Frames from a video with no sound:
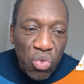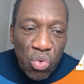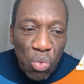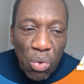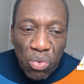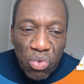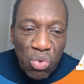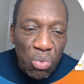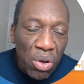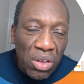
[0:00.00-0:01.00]

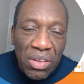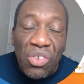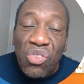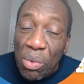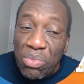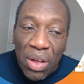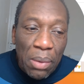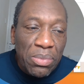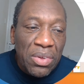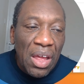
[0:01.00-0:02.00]
two words
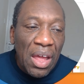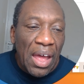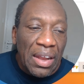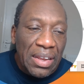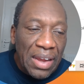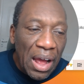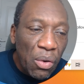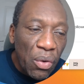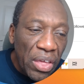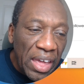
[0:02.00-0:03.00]
sometimes.
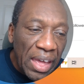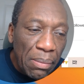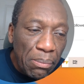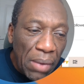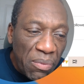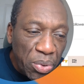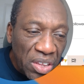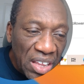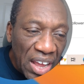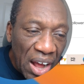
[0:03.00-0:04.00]
Now, I've
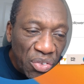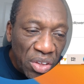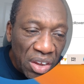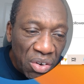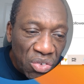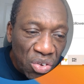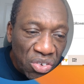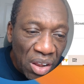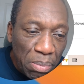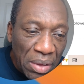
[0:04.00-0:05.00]
put in here how to increase
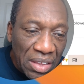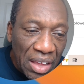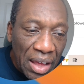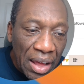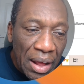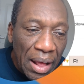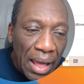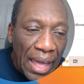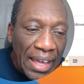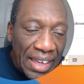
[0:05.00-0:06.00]
social media
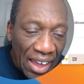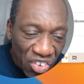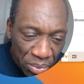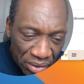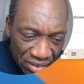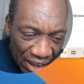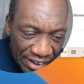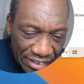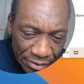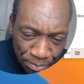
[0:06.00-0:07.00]
engagement,
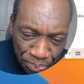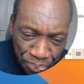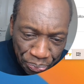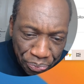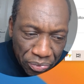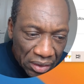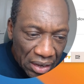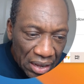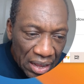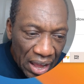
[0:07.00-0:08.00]
and
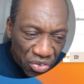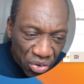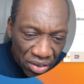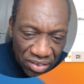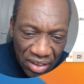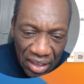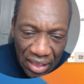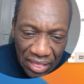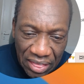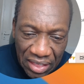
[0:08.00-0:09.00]
as you can see
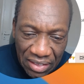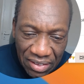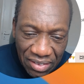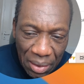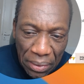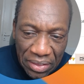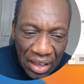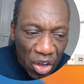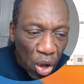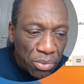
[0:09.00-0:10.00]
here, there's a snippet
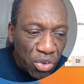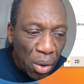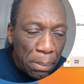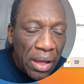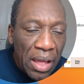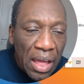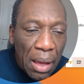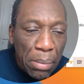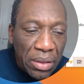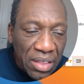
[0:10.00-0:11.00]
that comes up,
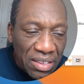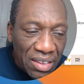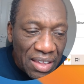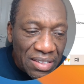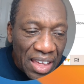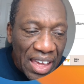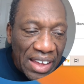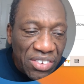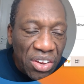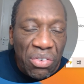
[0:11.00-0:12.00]
but this is
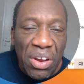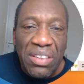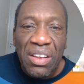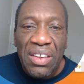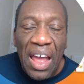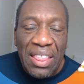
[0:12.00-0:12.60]
AI generated,